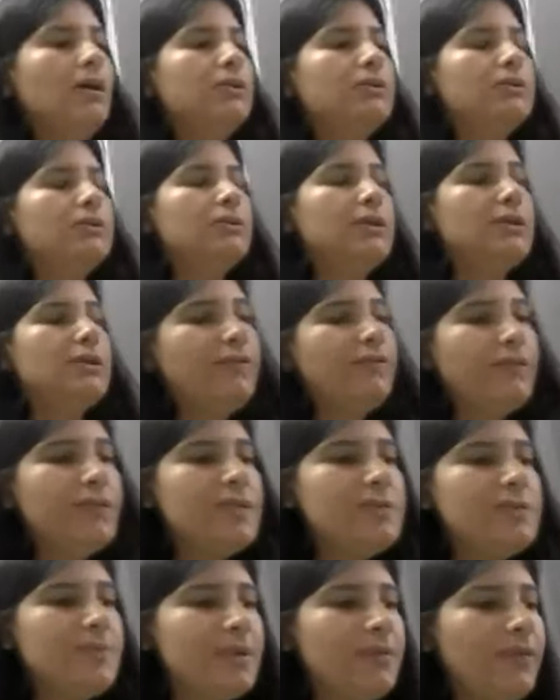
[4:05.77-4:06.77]
So the
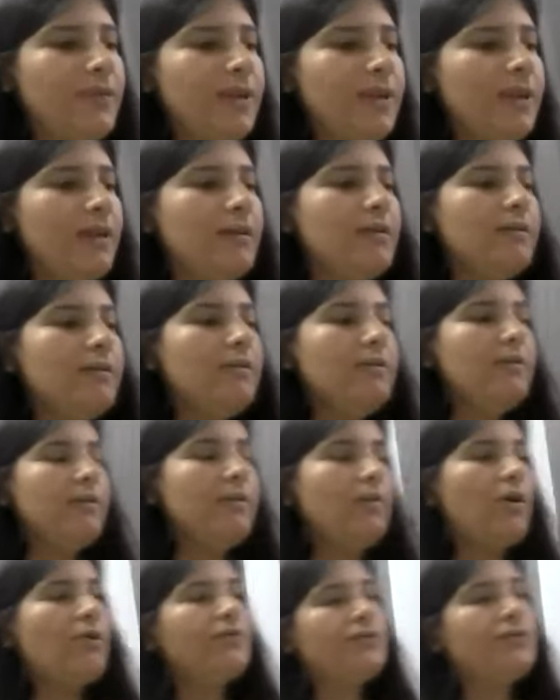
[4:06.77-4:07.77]
difference between error
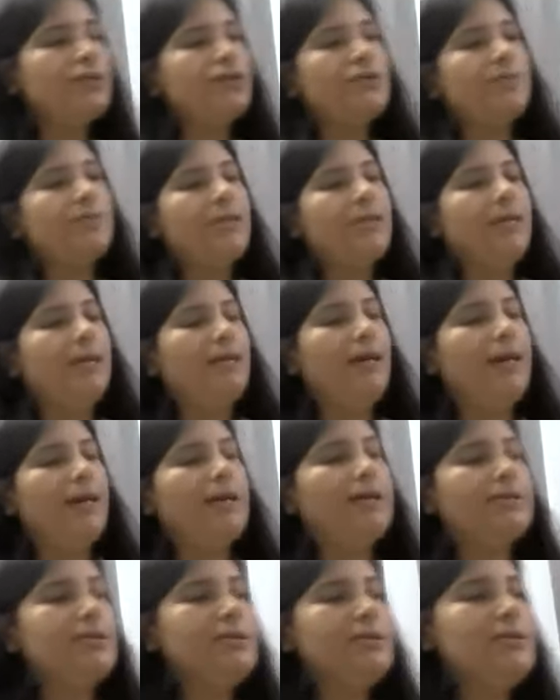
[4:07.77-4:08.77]
of judgment and
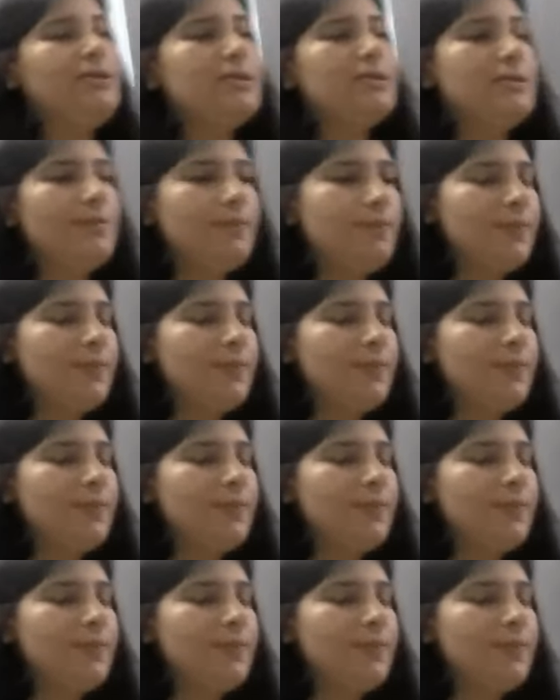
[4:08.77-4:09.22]
negligence.